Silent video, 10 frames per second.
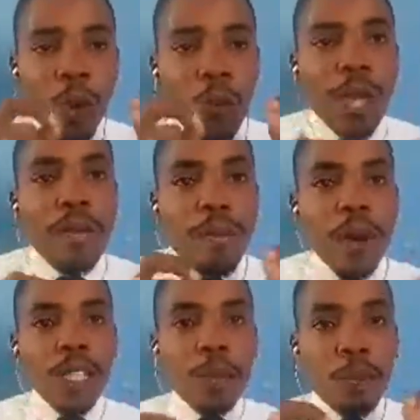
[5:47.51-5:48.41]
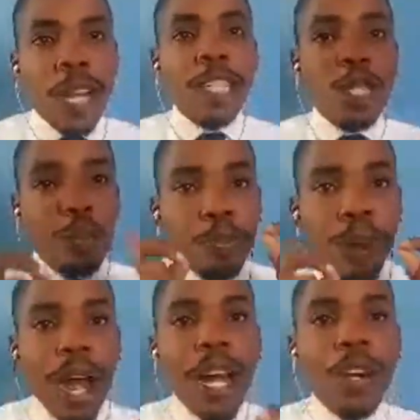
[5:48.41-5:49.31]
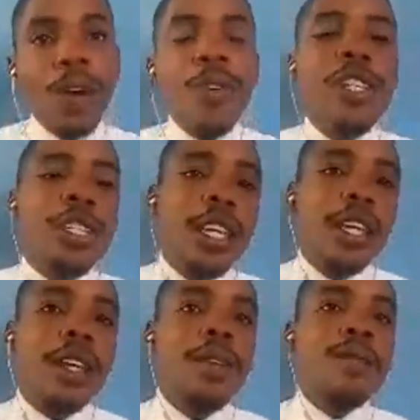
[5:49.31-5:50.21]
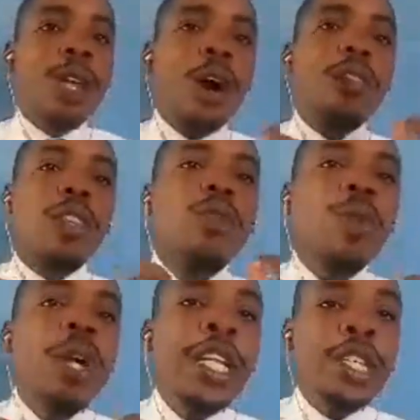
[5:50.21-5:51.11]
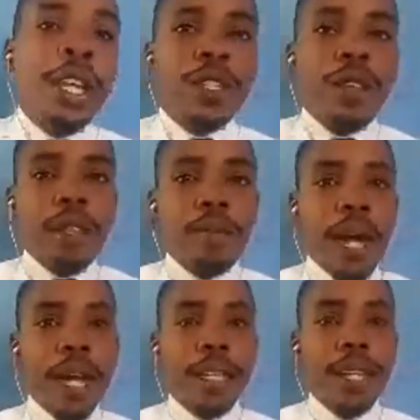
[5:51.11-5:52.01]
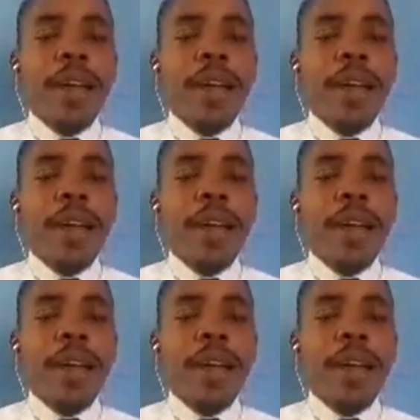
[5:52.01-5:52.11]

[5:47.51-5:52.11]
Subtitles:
we must place priority on the richness of the mind.